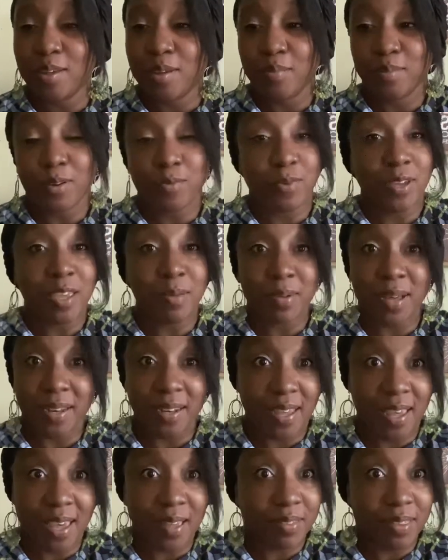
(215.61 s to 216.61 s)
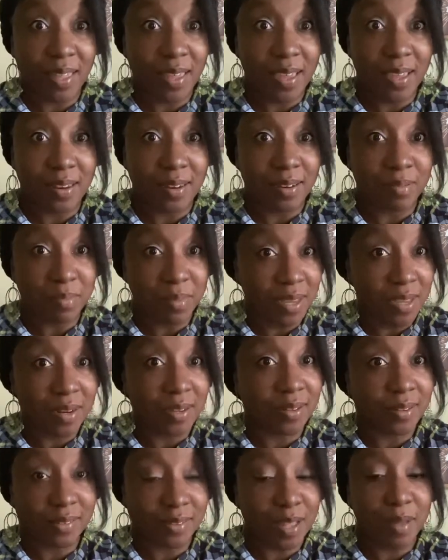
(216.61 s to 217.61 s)
But we ain't about to have that in a minute
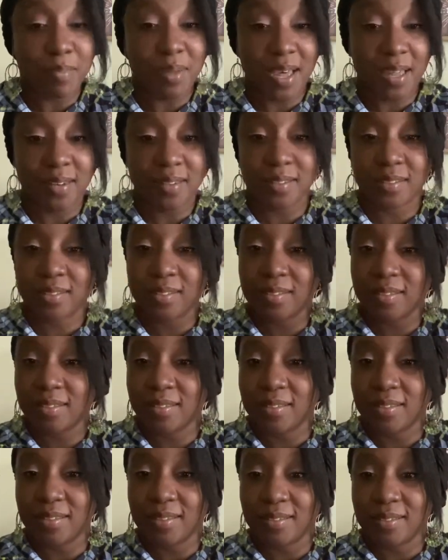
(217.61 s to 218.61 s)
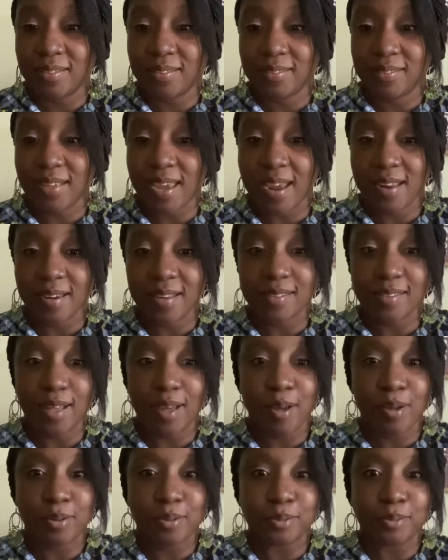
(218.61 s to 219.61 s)
because I'm about to take this
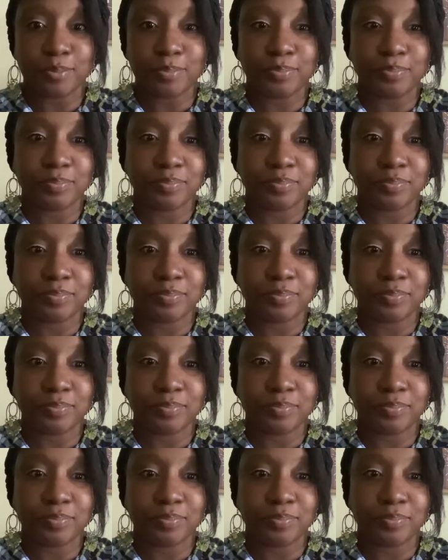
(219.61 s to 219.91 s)
on